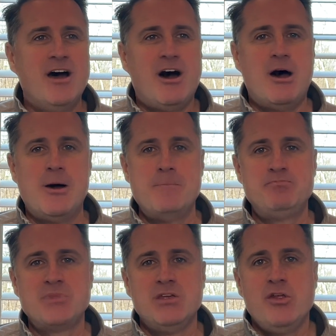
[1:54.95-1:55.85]

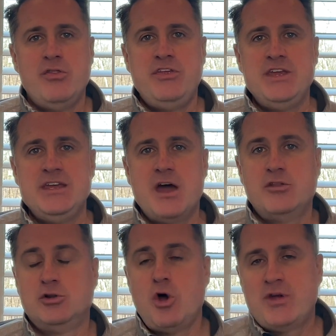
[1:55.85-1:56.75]
The
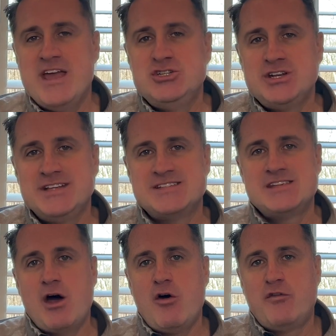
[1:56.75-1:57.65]
location
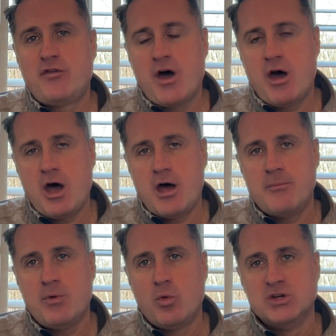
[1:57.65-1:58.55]
itself
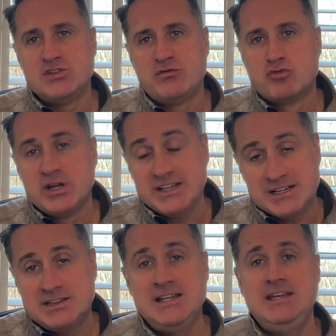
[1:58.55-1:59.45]
was really
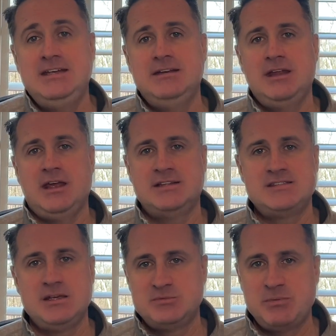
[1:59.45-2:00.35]
clean. It
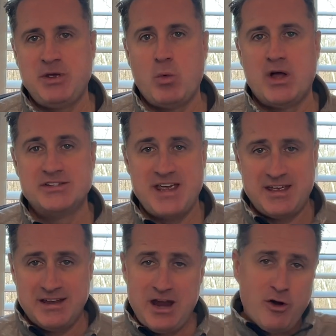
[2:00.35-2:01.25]
seemed to be well
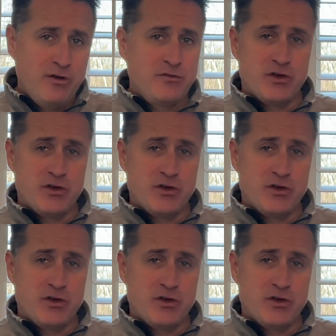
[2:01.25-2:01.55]
taken care of.